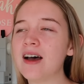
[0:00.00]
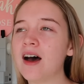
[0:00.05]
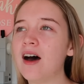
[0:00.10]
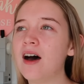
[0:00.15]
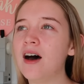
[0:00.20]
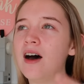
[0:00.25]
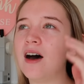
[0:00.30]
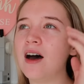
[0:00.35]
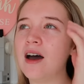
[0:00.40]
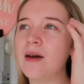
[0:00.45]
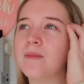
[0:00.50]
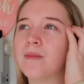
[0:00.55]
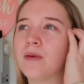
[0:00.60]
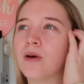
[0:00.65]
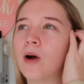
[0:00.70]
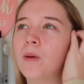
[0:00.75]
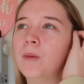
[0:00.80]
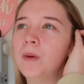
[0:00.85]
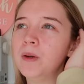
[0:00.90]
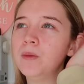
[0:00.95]
I
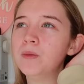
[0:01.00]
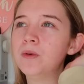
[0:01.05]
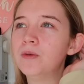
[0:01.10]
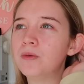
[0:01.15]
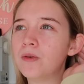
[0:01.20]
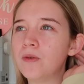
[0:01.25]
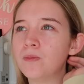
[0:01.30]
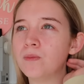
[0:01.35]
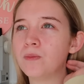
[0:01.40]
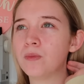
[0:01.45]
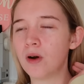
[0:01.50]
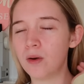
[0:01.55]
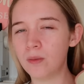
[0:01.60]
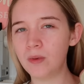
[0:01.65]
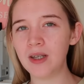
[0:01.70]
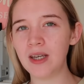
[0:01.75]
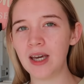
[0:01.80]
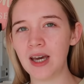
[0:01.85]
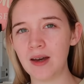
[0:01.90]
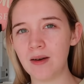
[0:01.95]
probably will
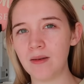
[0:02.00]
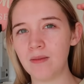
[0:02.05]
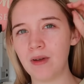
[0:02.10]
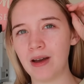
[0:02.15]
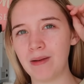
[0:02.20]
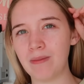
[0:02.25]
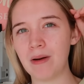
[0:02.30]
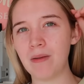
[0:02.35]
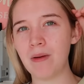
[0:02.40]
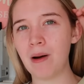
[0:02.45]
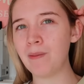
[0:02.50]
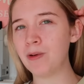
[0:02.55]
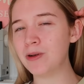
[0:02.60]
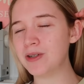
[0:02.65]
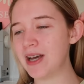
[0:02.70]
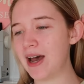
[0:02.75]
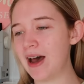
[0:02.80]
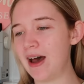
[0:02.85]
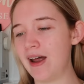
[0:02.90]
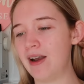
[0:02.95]
probably get like my mom or
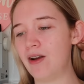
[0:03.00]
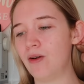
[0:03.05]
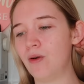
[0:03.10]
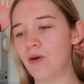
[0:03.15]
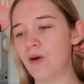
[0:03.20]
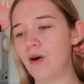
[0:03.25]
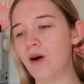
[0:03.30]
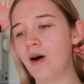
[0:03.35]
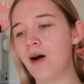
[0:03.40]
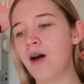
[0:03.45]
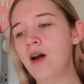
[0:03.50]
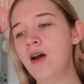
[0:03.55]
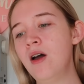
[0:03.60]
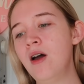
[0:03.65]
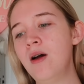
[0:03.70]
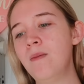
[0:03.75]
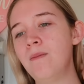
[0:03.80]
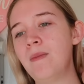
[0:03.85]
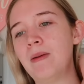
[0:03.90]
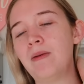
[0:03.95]
dad or
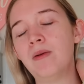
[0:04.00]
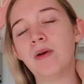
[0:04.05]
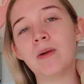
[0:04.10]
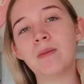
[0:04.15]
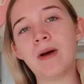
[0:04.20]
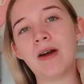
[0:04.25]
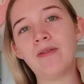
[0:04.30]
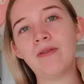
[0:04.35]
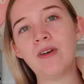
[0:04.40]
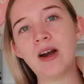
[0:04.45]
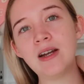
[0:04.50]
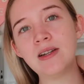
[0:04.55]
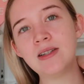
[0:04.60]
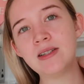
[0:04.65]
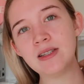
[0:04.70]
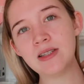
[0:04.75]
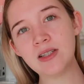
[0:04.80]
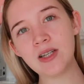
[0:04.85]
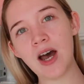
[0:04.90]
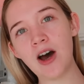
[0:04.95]
maybe one of my
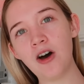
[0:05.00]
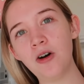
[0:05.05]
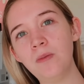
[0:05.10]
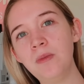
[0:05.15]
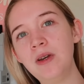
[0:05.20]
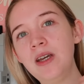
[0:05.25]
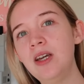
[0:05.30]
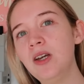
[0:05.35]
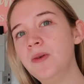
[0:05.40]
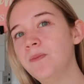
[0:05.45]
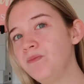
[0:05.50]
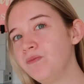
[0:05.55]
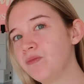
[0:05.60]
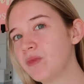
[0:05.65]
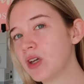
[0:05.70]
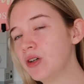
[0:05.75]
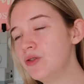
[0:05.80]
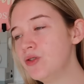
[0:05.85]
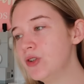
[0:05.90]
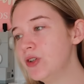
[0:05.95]
friends to help me
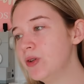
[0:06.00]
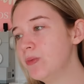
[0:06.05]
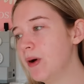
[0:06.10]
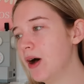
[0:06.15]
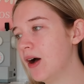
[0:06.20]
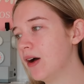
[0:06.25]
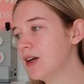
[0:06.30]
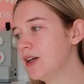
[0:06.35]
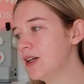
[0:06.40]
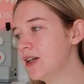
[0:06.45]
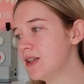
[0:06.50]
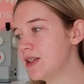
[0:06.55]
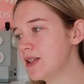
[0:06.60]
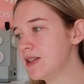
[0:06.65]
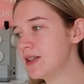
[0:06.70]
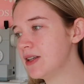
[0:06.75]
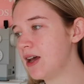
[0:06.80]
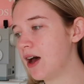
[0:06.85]
do the markets.